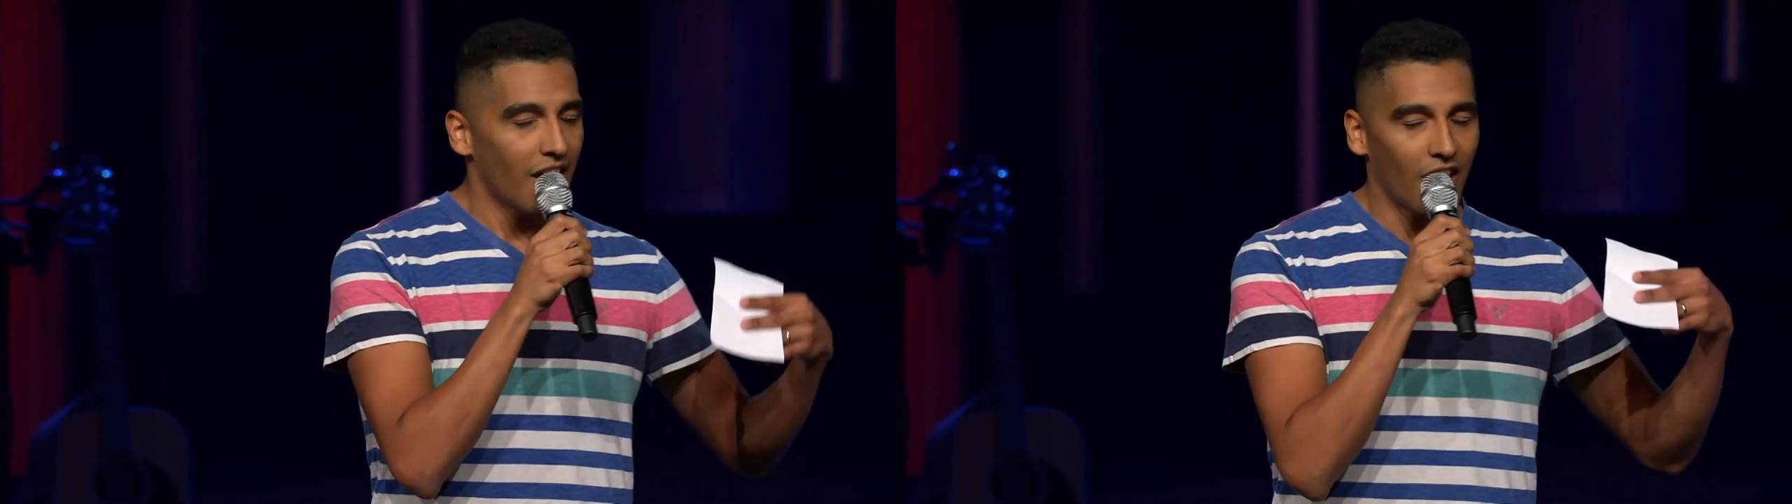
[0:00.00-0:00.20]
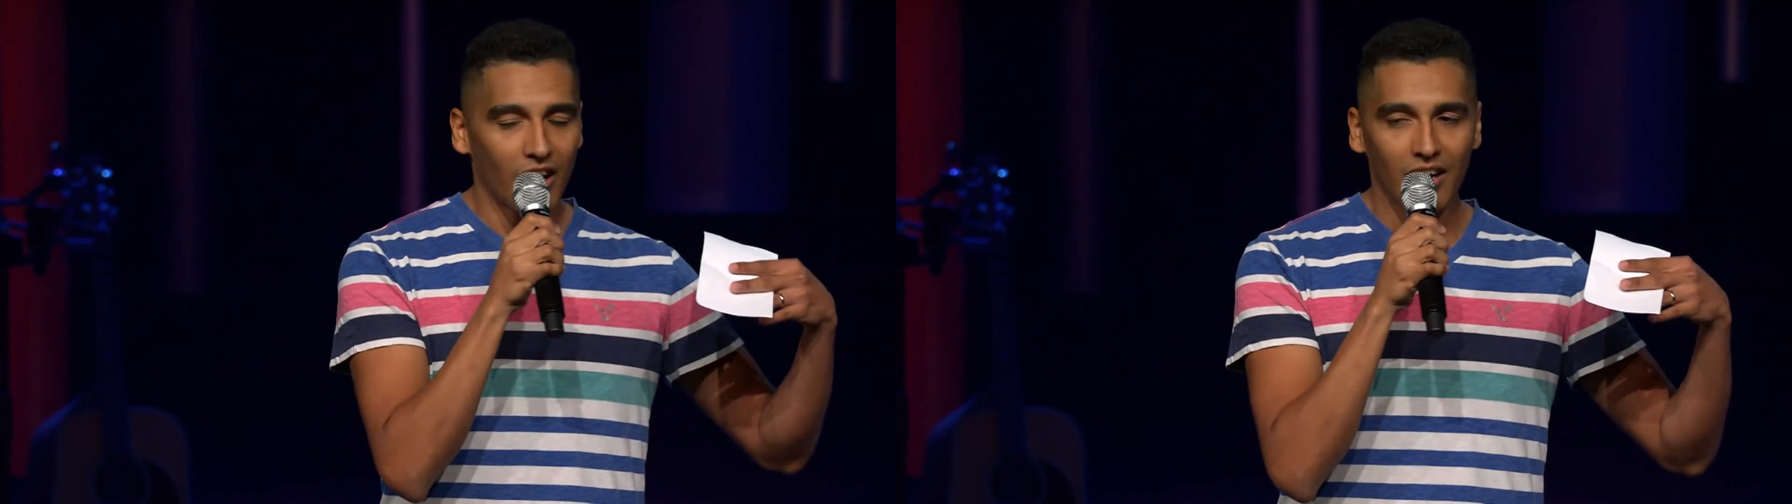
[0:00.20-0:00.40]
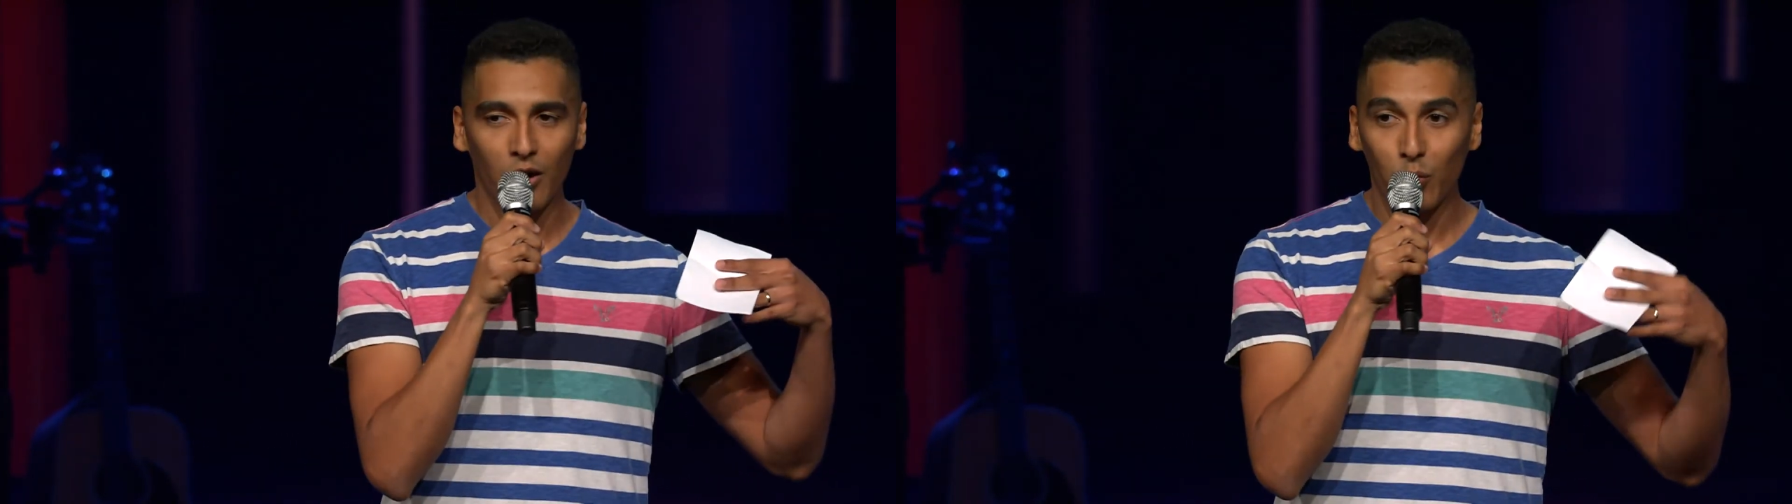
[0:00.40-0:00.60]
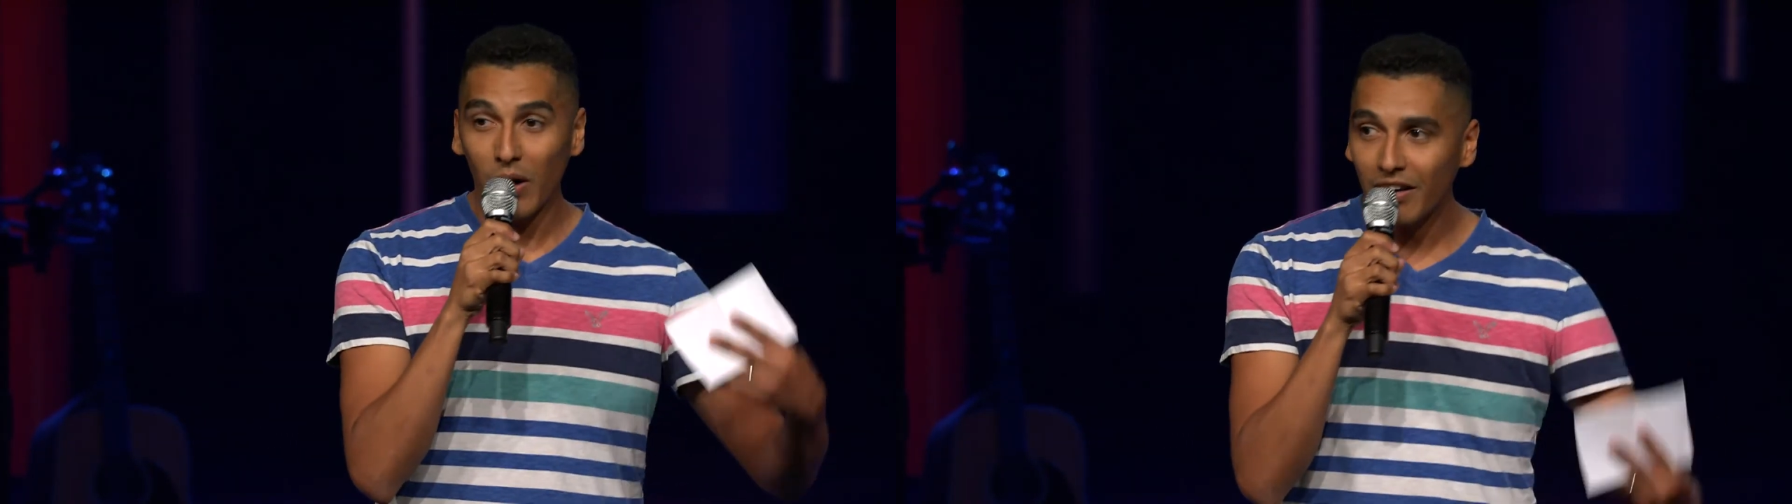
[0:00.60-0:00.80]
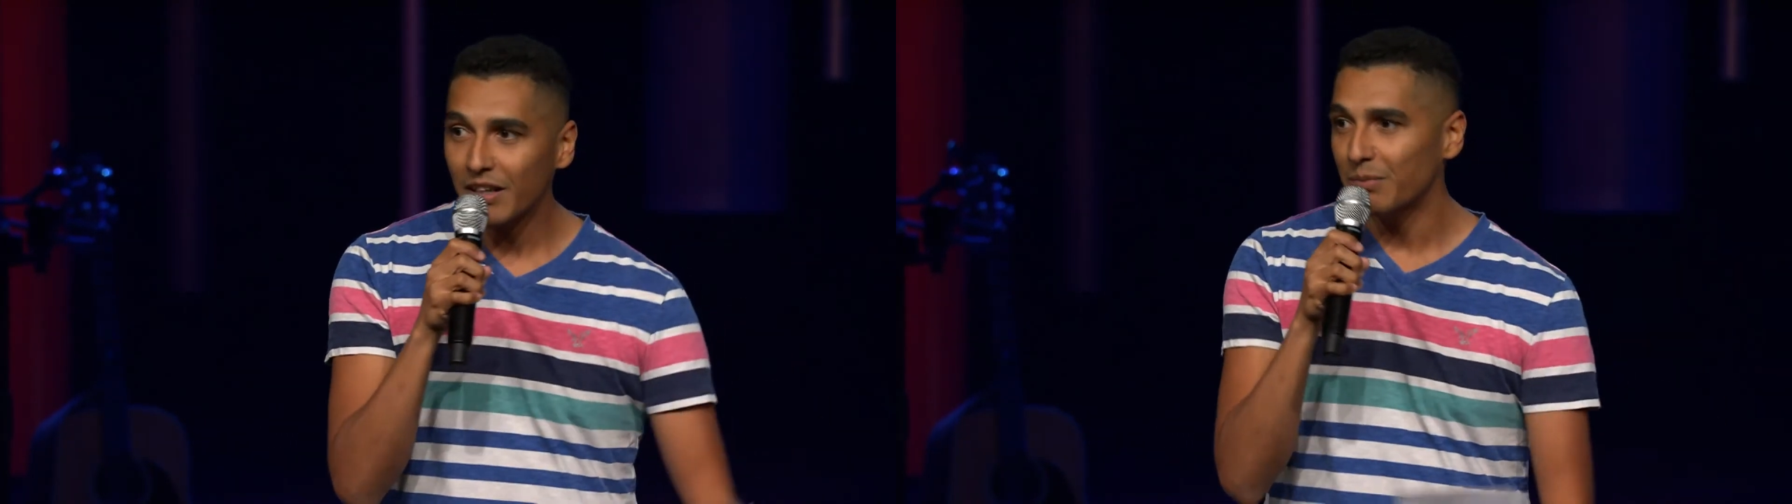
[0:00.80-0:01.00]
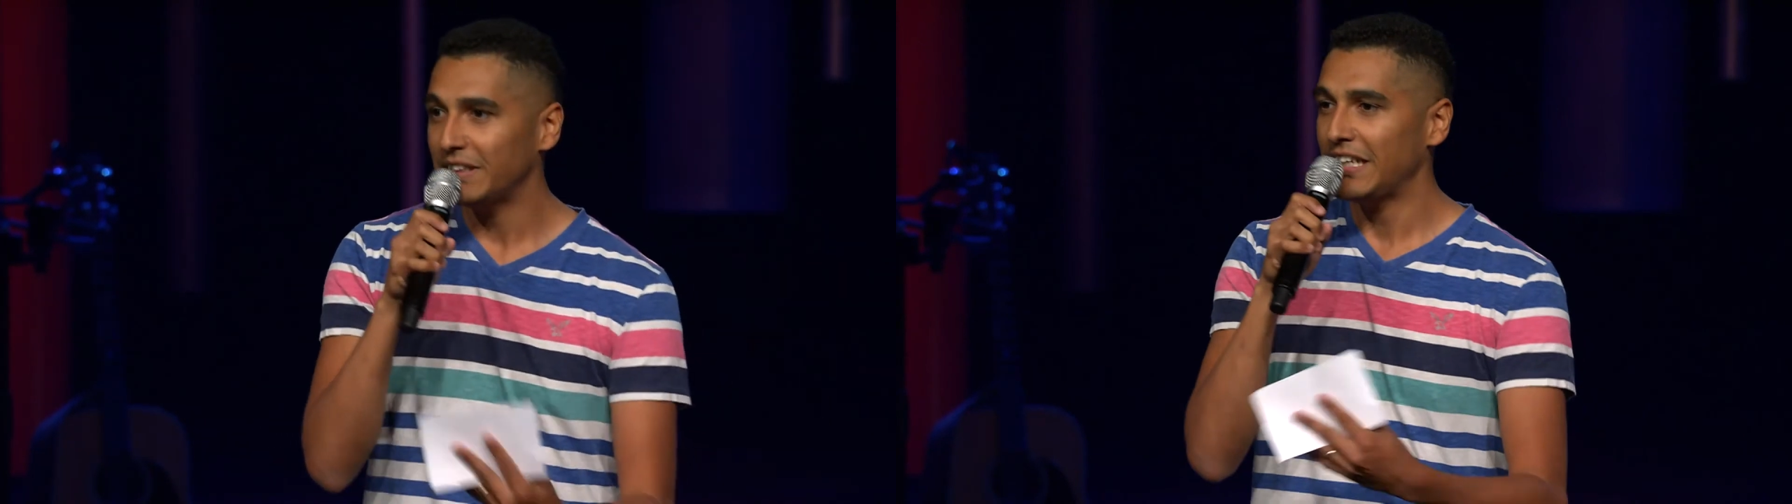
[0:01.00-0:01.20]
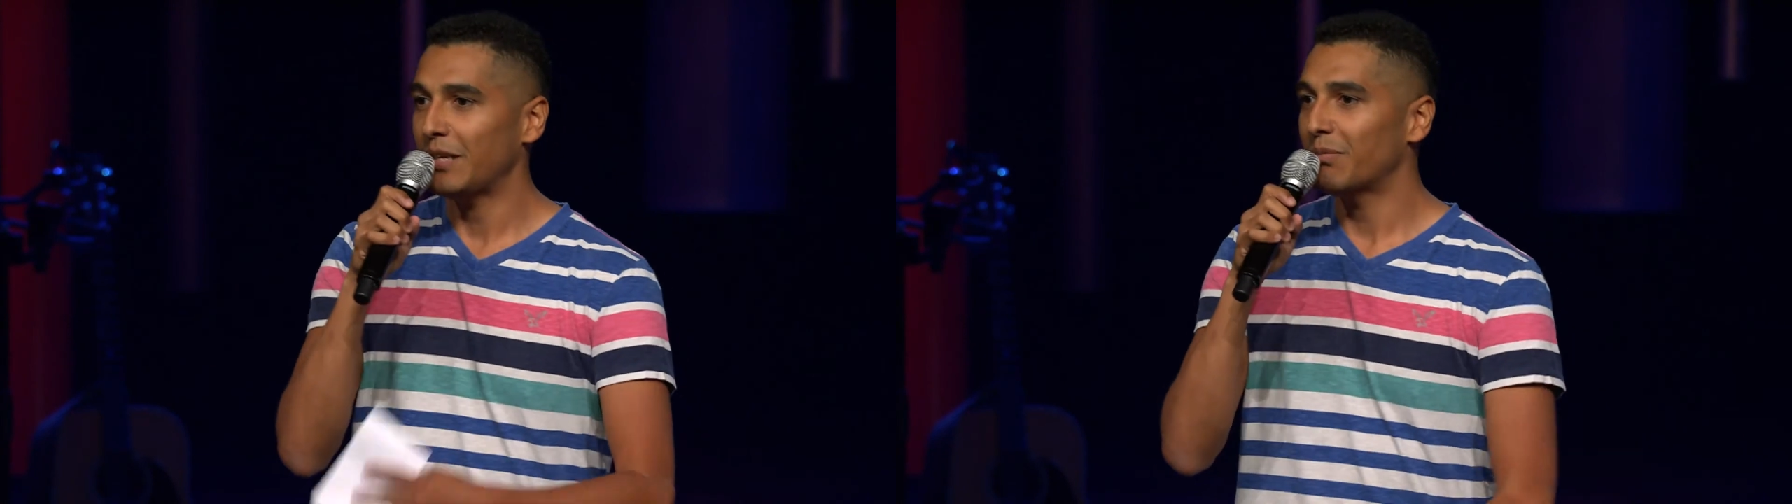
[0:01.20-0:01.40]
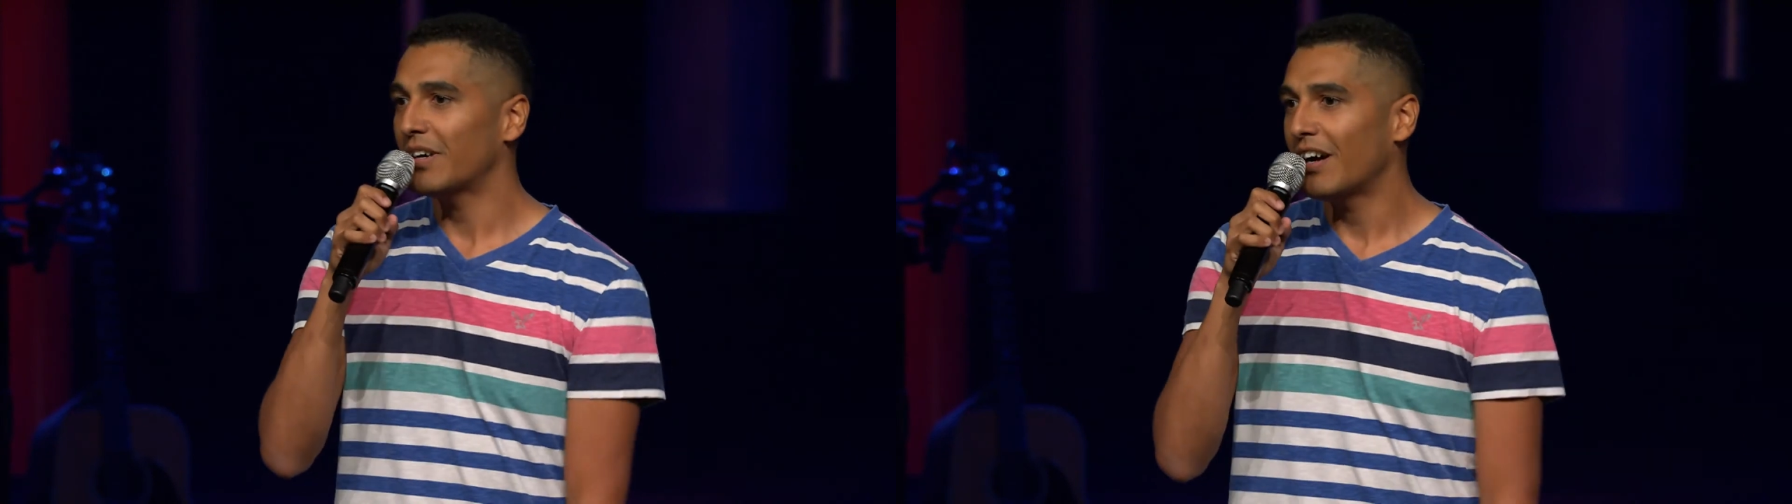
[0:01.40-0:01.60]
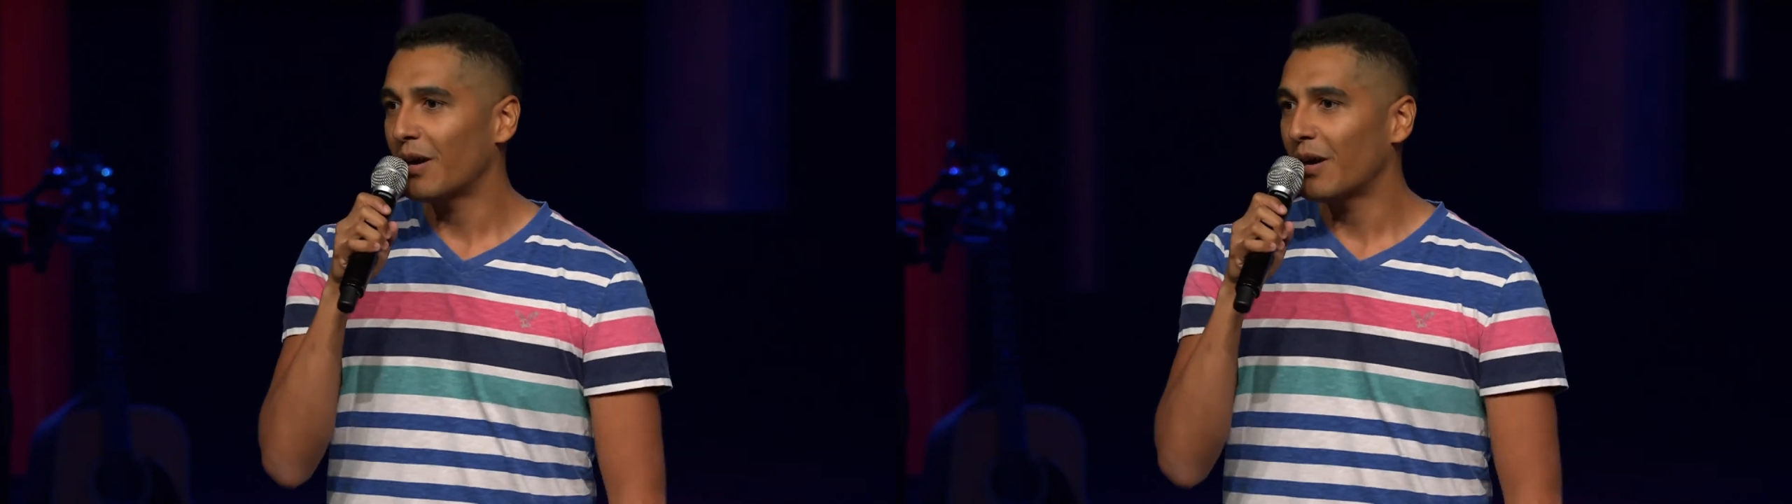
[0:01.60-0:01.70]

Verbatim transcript: our welcome team.